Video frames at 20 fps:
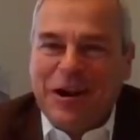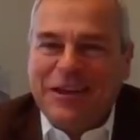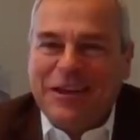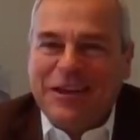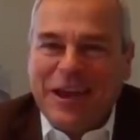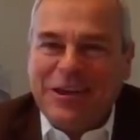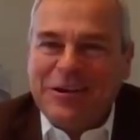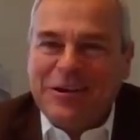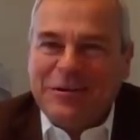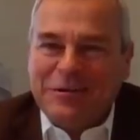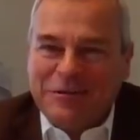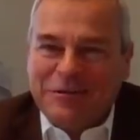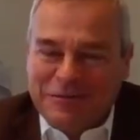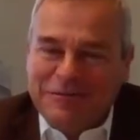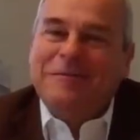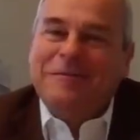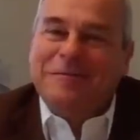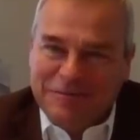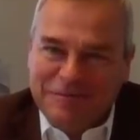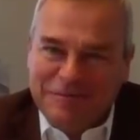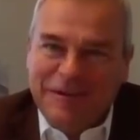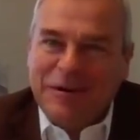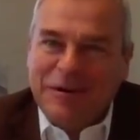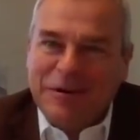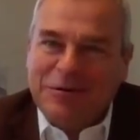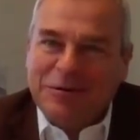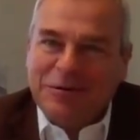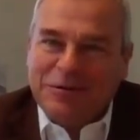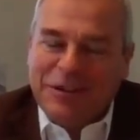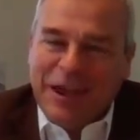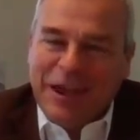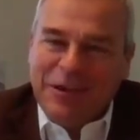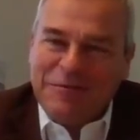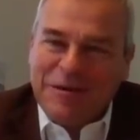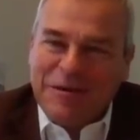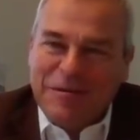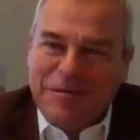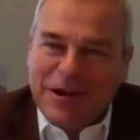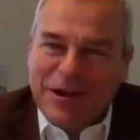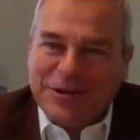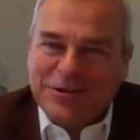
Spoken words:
You. Very good. Thank you very much.